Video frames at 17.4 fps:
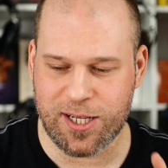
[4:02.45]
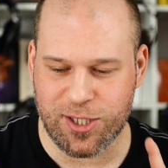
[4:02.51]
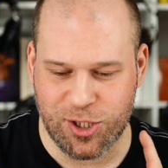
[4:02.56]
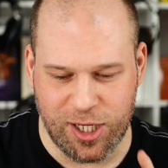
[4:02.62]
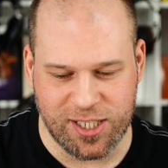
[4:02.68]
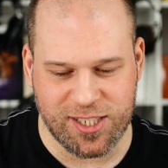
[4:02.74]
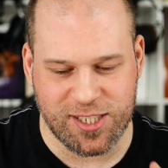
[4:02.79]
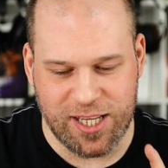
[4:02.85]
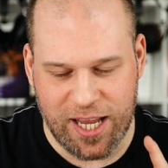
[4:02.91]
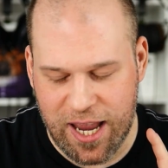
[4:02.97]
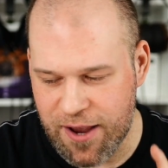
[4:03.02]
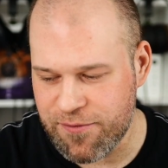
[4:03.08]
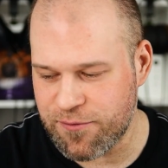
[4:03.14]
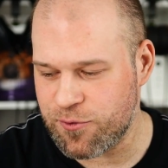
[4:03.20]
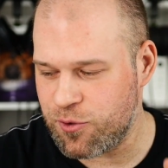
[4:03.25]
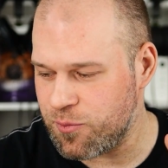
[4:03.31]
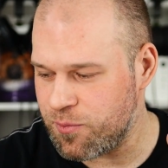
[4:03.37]
I just
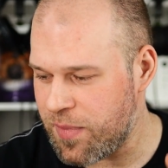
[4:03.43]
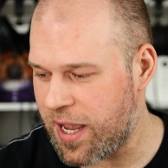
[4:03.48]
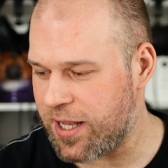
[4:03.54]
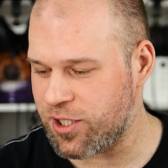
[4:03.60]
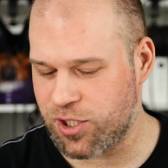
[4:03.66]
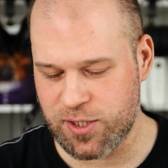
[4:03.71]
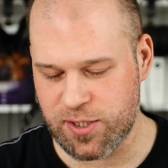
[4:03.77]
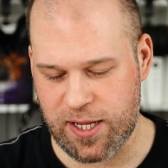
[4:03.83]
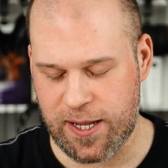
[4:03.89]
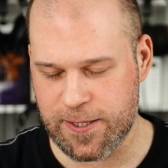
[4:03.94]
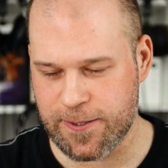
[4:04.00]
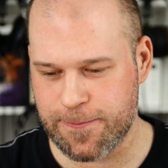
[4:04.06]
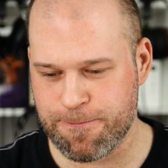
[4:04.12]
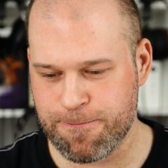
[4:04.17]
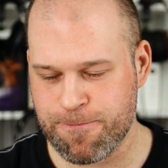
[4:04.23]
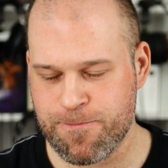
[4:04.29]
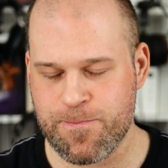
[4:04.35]
have to mention
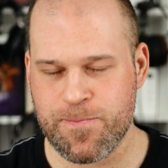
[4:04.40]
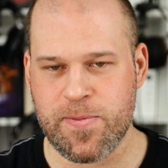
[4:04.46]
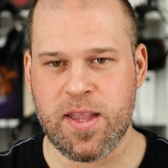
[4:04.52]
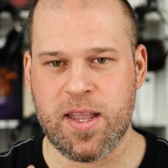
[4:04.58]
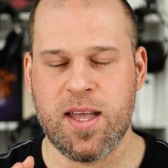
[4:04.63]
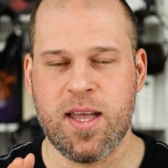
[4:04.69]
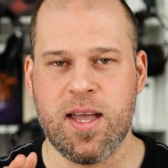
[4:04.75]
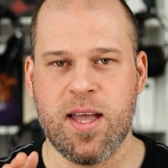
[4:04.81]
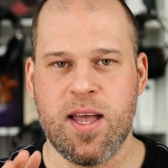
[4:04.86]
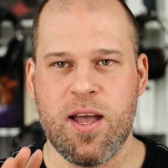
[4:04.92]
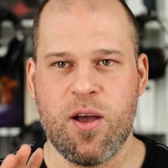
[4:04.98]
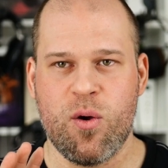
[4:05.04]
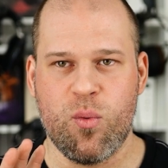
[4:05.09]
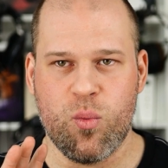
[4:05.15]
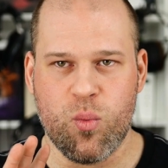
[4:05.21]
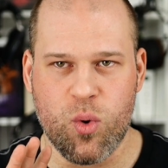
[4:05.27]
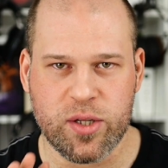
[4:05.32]
that.
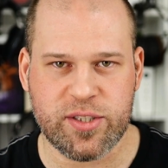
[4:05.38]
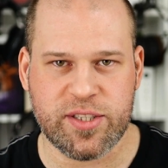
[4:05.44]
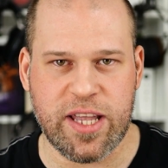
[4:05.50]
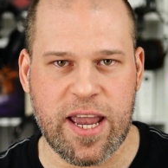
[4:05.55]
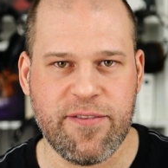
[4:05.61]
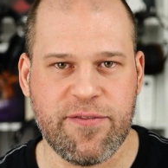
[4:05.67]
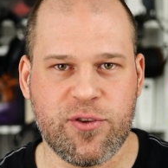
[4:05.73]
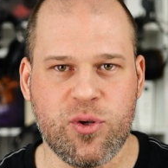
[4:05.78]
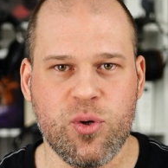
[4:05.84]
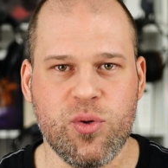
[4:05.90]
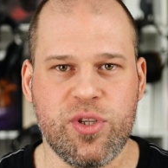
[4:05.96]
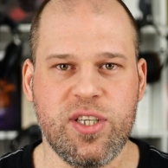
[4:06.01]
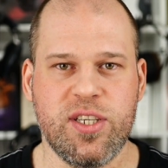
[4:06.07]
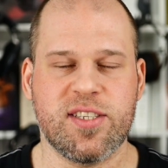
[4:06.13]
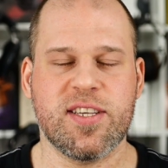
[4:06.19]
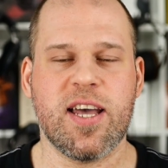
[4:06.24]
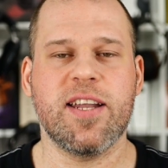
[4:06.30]
What
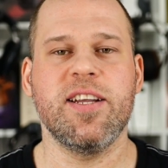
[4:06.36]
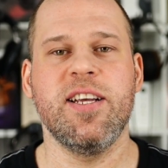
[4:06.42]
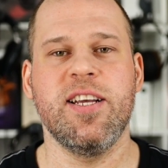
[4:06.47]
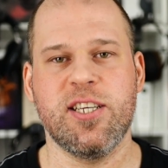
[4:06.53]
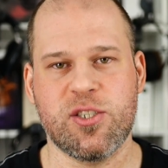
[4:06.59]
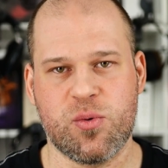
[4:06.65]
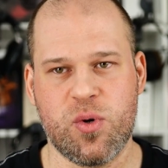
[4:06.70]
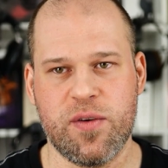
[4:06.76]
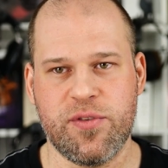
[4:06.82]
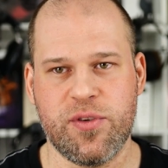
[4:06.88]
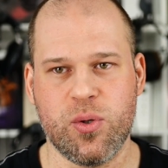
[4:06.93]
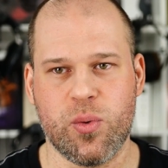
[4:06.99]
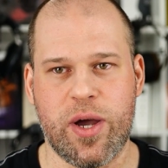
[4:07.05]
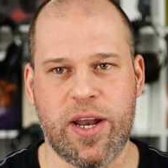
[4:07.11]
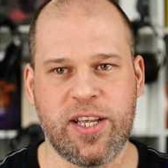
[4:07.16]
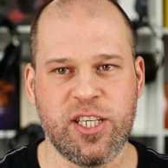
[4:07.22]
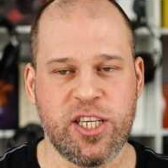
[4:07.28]
Dave2D said in his
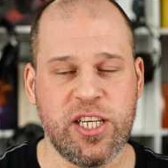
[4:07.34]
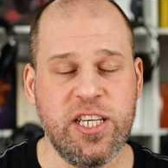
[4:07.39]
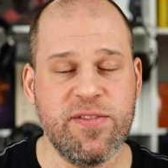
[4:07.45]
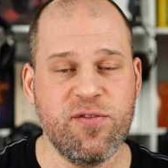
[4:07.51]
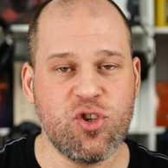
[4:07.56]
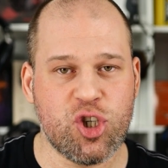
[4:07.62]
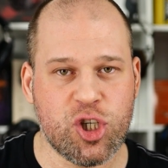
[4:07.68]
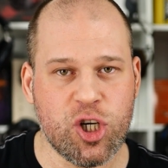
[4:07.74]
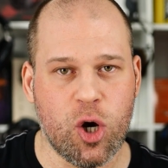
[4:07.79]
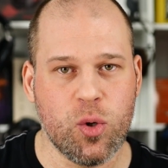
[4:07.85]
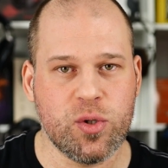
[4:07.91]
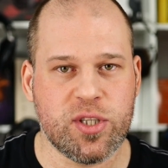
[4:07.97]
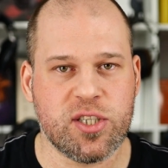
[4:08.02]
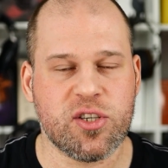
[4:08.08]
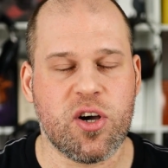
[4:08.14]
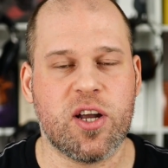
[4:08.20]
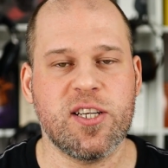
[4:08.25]
review, and he even showed
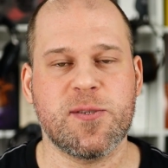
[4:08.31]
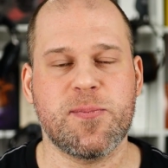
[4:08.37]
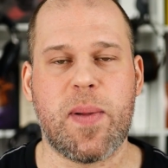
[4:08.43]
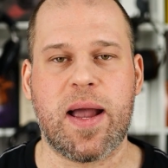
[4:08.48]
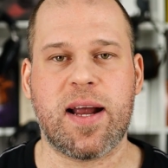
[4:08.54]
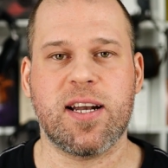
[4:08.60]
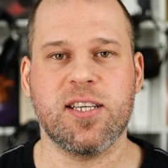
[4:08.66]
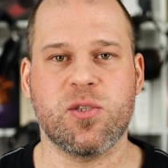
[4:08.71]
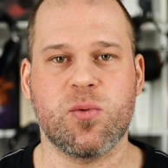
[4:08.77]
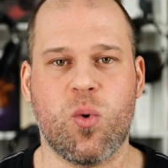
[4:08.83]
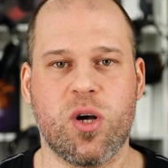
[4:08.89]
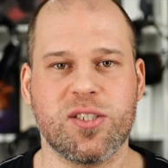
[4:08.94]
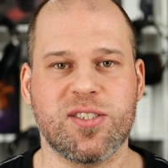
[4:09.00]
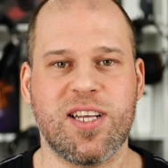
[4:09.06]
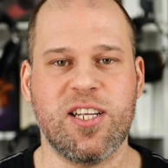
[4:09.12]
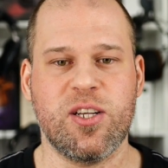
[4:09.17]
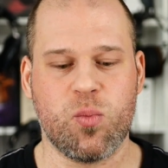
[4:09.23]
this on his backlist,
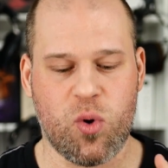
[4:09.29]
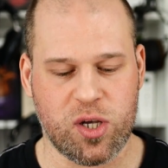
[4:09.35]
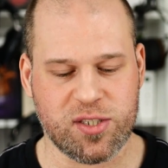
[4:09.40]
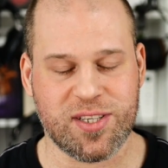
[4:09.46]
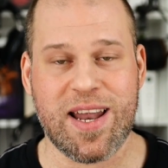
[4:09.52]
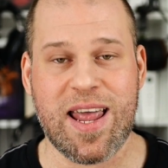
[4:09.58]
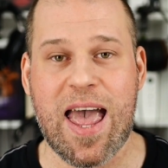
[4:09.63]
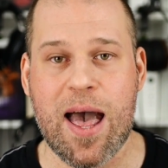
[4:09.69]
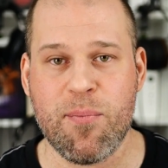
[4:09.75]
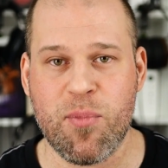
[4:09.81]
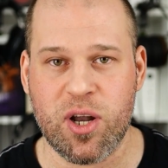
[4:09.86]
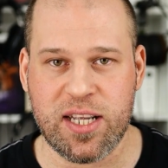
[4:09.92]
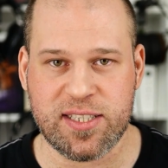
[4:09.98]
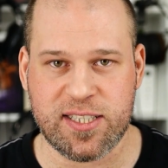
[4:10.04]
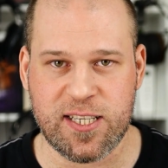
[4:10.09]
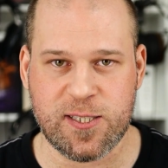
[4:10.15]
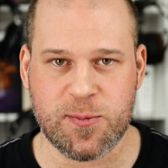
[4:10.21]
was that it was an
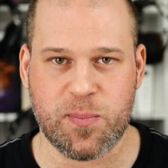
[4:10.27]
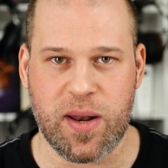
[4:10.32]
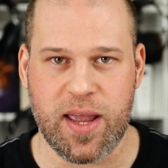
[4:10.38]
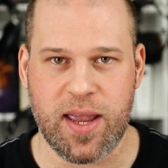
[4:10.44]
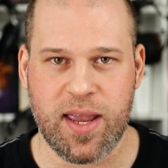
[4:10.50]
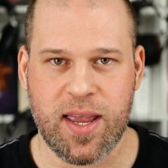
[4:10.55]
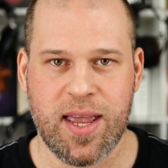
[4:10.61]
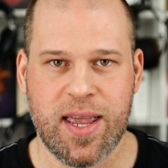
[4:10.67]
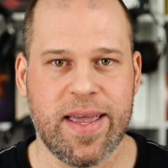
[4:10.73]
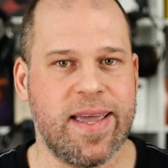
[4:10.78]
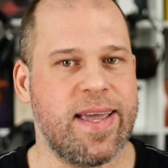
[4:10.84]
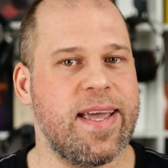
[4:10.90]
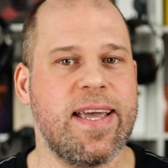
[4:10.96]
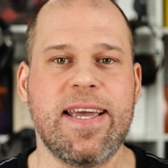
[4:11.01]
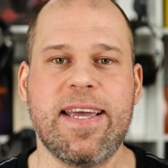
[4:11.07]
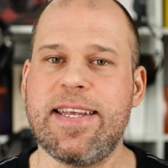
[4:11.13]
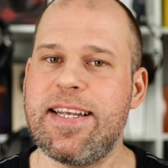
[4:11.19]
AMOLED display.
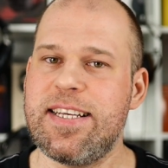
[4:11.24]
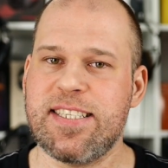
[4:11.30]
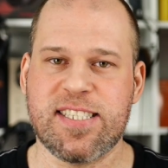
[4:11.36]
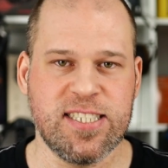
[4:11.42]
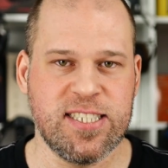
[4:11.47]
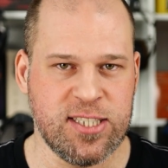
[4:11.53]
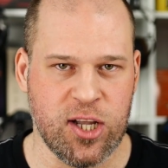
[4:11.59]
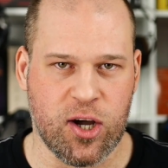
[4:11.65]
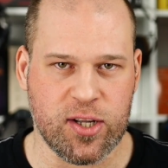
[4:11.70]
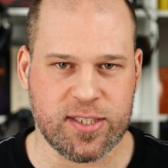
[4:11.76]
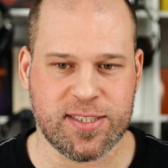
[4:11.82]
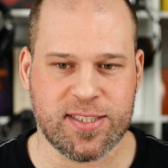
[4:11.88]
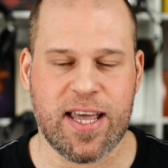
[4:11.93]
It is not.